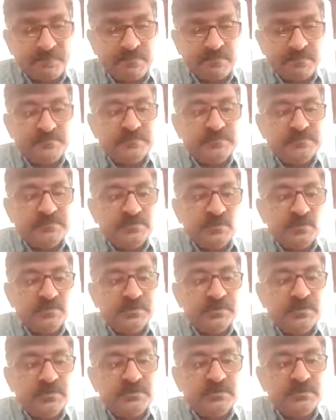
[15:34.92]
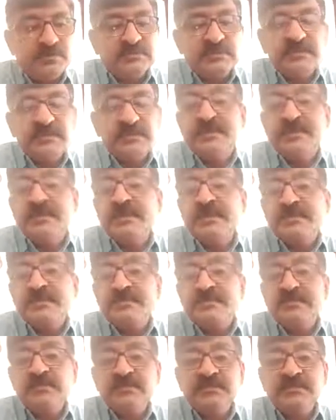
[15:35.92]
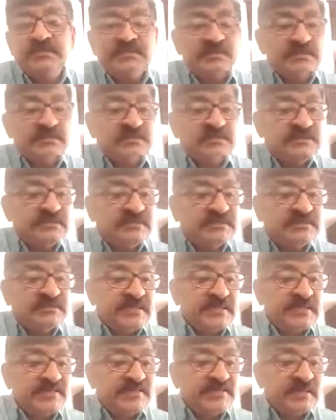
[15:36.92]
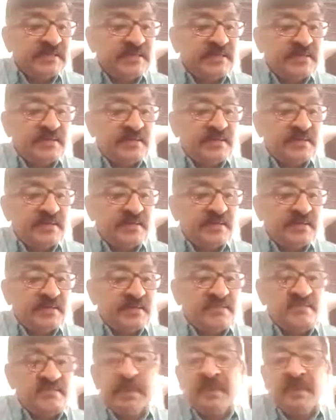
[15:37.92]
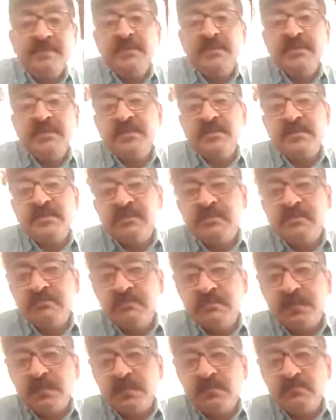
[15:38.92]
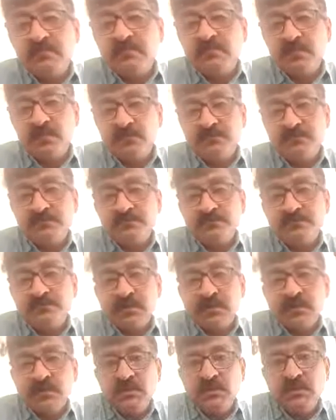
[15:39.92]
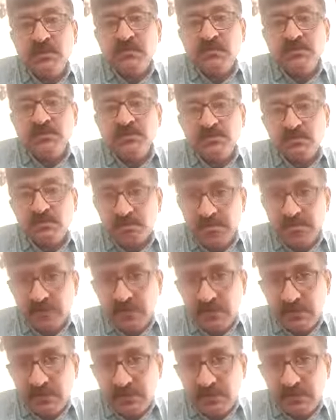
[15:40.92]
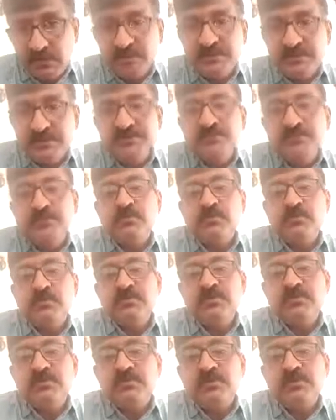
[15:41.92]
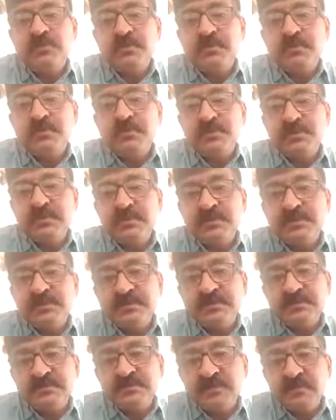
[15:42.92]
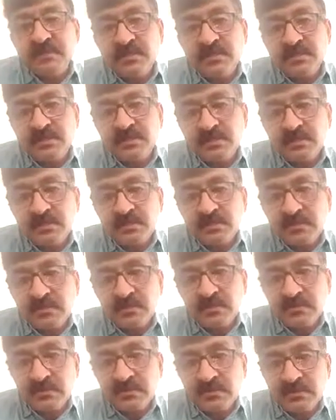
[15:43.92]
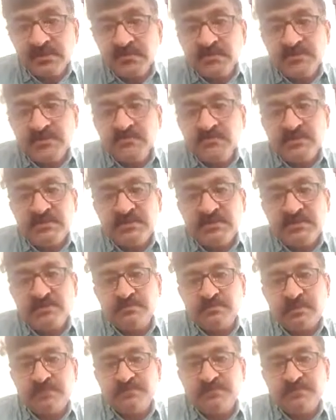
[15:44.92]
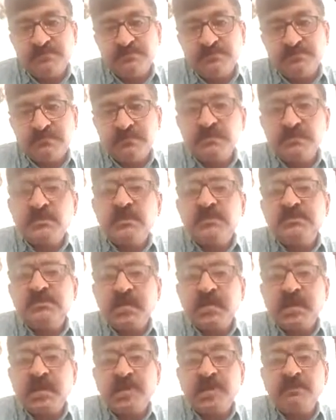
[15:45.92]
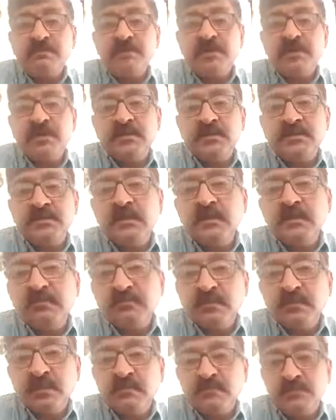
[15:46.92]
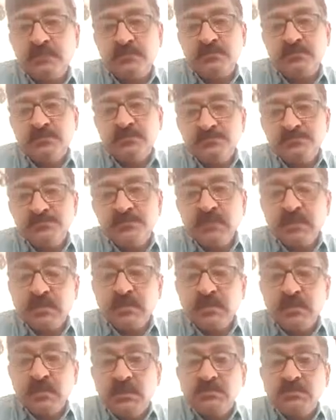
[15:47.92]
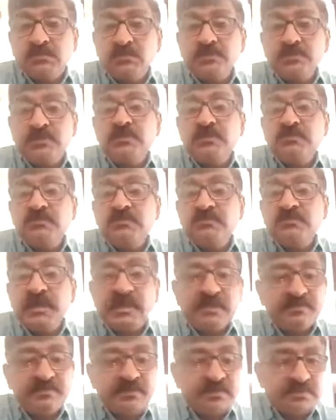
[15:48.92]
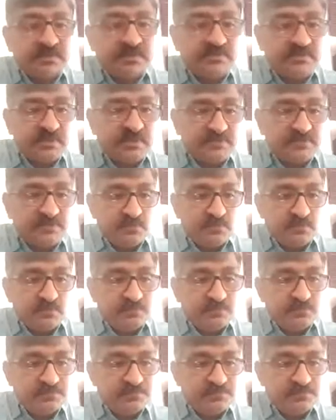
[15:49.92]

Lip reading: from smoking causes a reduction in gingival papillary blood flow. So any tissue wants to heal, it needs a rich blood supply. So there is a hampering in the blood flow. So because of the hampering in the blood flow,